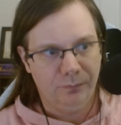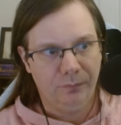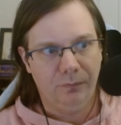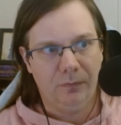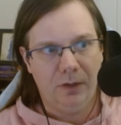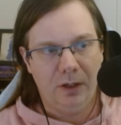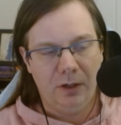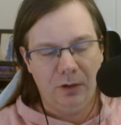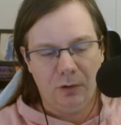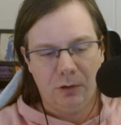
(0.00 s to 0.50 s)

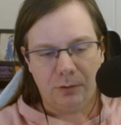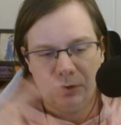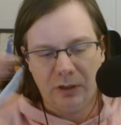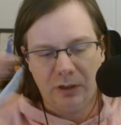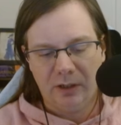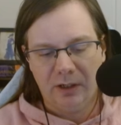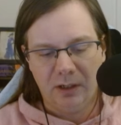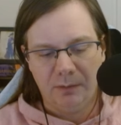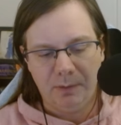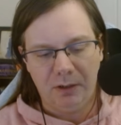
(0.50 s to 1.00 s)
Here we're
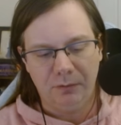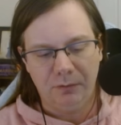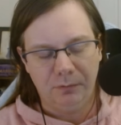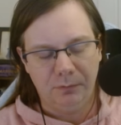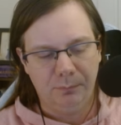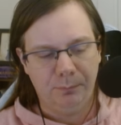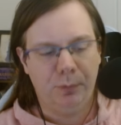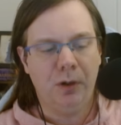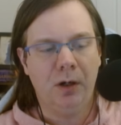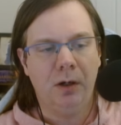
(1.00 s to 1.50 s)
talking about
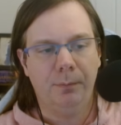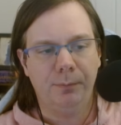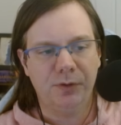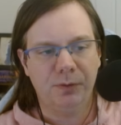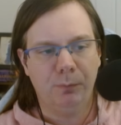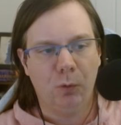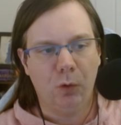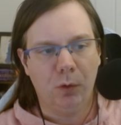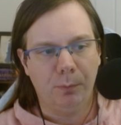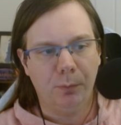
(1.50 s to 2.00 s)
prompts
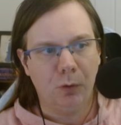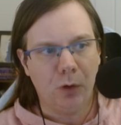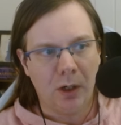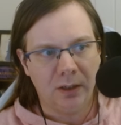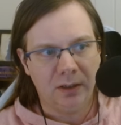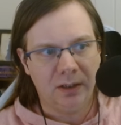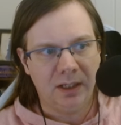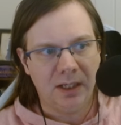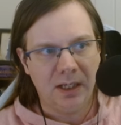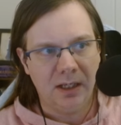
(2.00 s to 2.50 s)
more
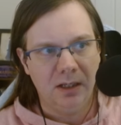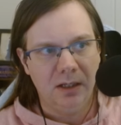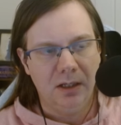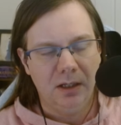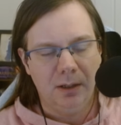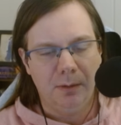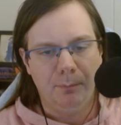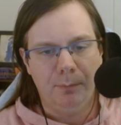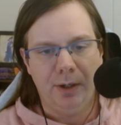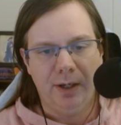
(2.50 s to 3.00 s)
broadly,
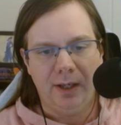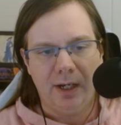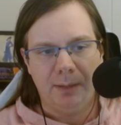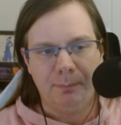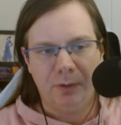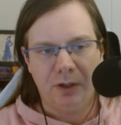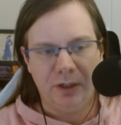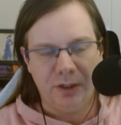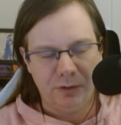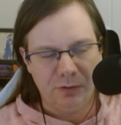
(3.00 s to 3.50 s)
but I'm
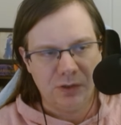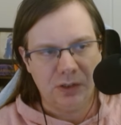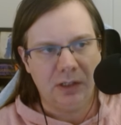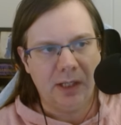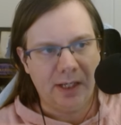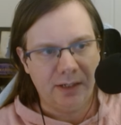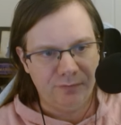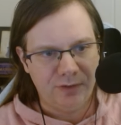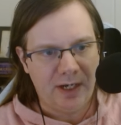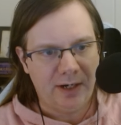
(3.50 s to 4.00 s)
going to use a
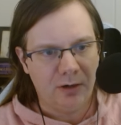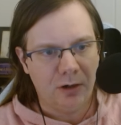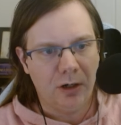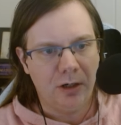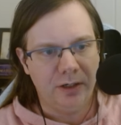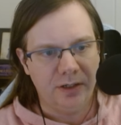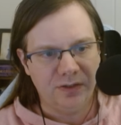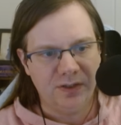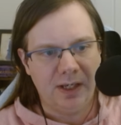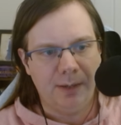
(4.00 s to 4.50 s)
lot of Daggerheart
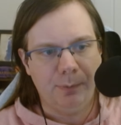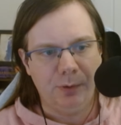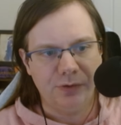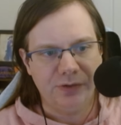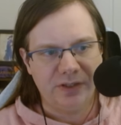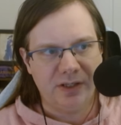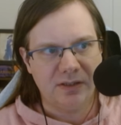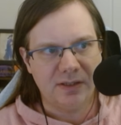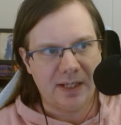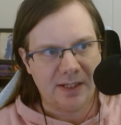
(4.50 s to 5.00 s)
examples
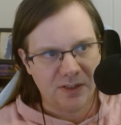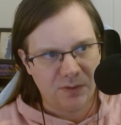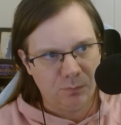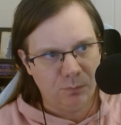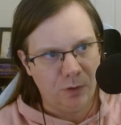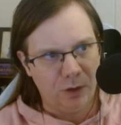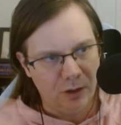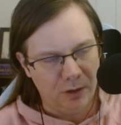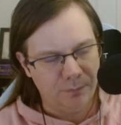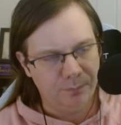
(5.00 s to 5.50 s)
because that's
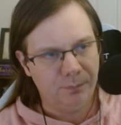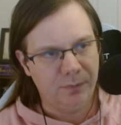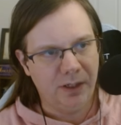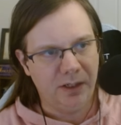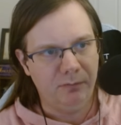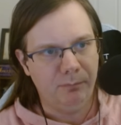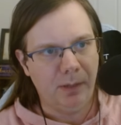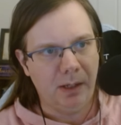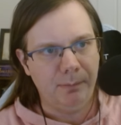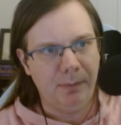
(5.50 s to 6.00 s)
where kind
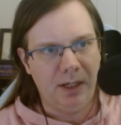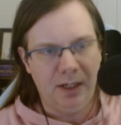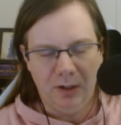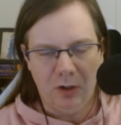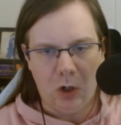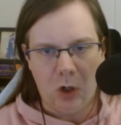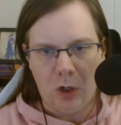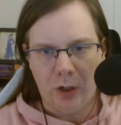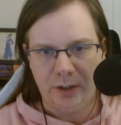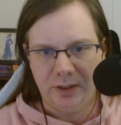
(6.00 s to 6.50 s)
of my main
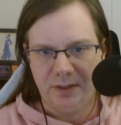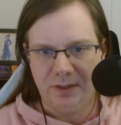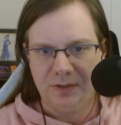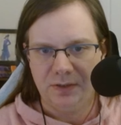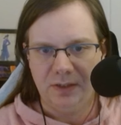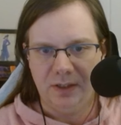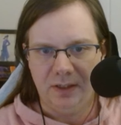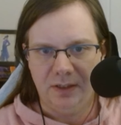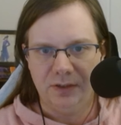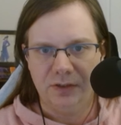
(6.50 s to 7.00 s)
audience
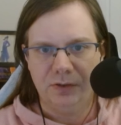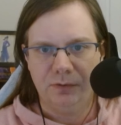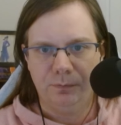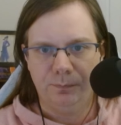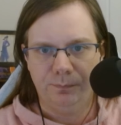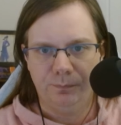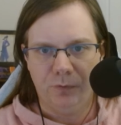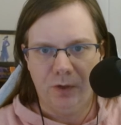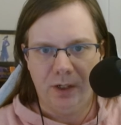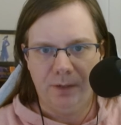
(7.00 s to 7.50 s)
is,
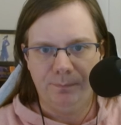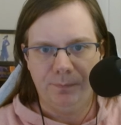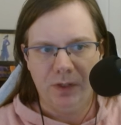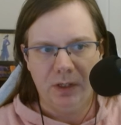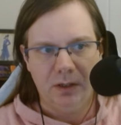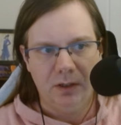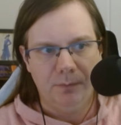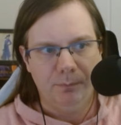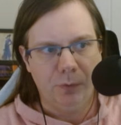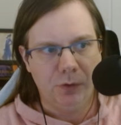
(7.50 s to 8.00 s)
right?
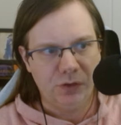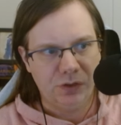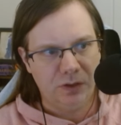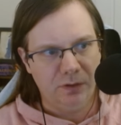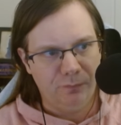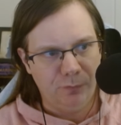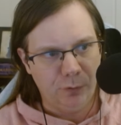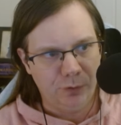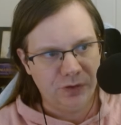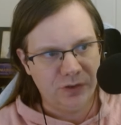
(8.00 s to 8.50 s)
Most of the
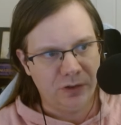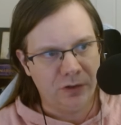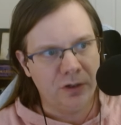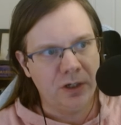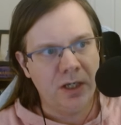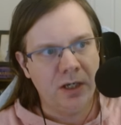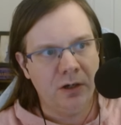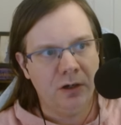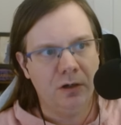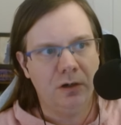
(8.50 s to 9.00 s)
folks that are
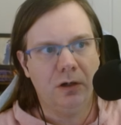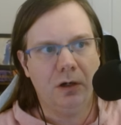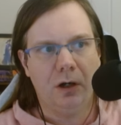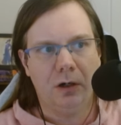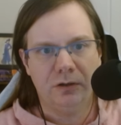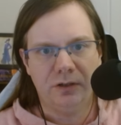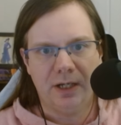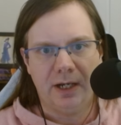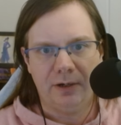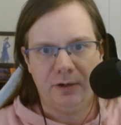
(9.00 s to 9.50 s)
here are
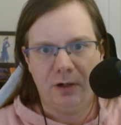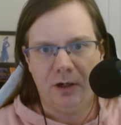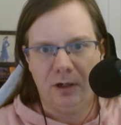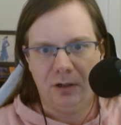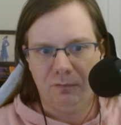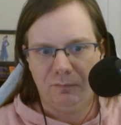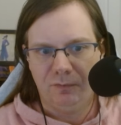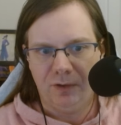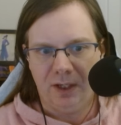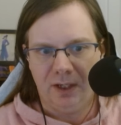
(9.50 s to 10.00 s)

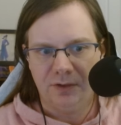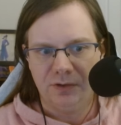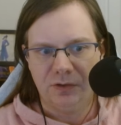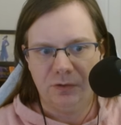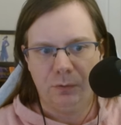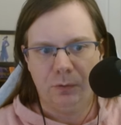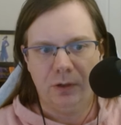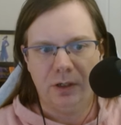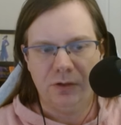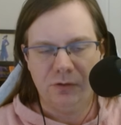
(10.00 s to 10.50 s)
Daggerheart fans
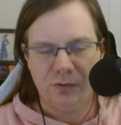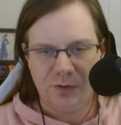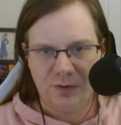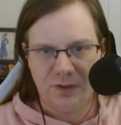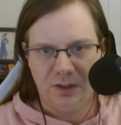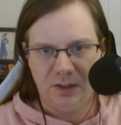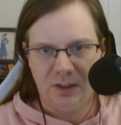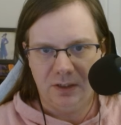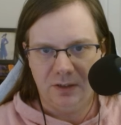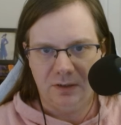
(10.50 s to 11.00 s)
or
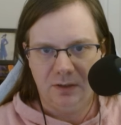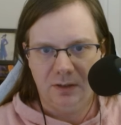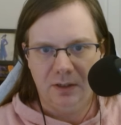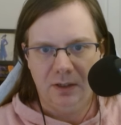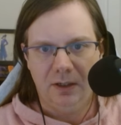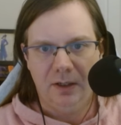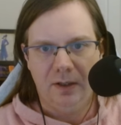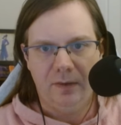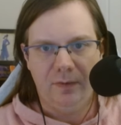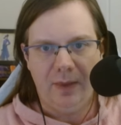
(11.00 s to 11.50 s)
interested in
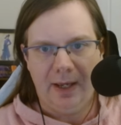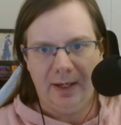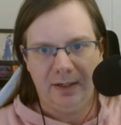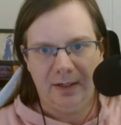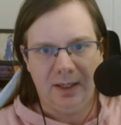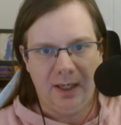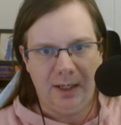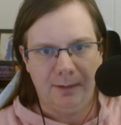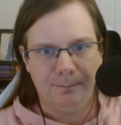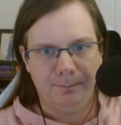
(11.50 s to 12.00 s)
that
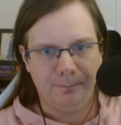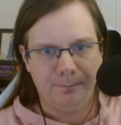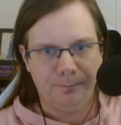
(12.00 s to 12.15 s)
game.